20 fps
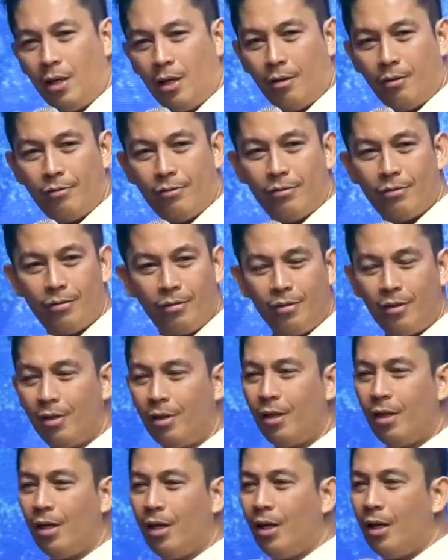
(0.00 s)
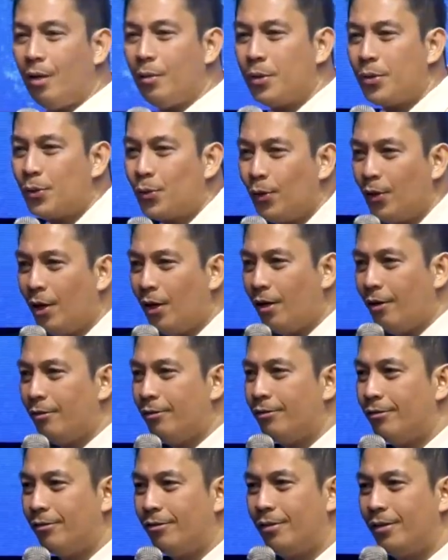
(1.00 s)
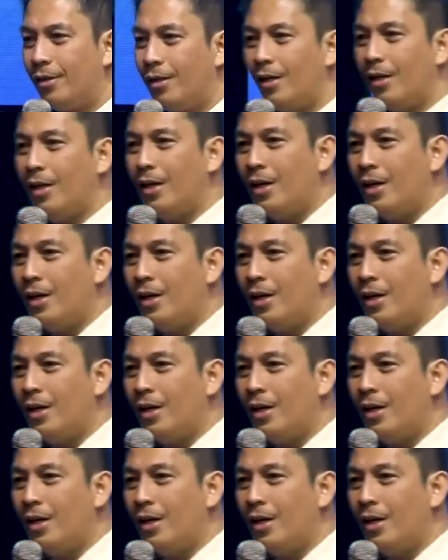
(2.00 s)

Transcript: give? He wants to love.